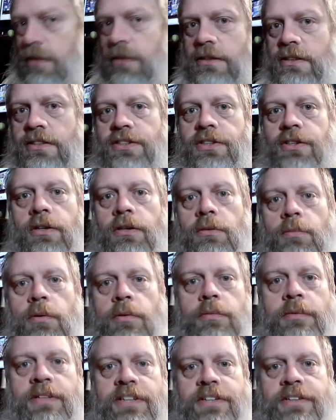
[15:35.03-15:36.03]
just doing
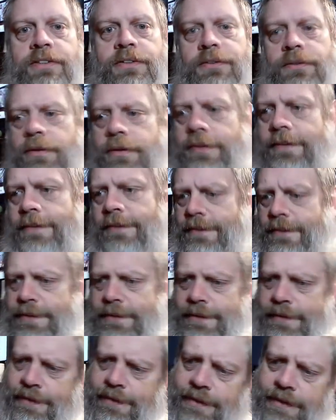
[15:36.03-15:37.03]
what we do.
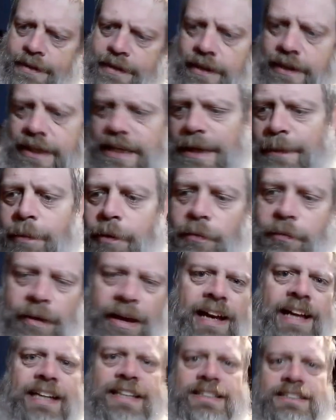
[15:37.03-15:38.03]
Keep our
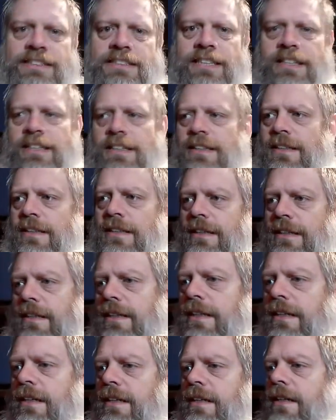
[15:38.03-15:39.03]
rides
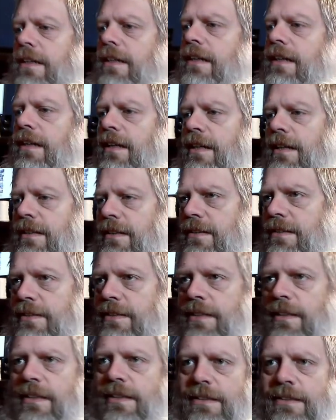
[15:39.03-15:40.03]
as
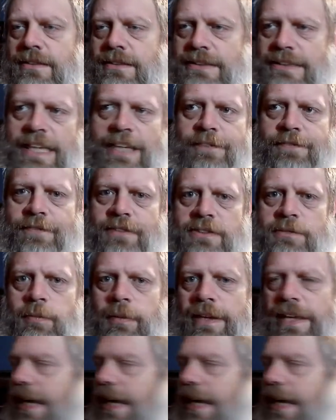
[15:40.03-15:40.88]
safe as we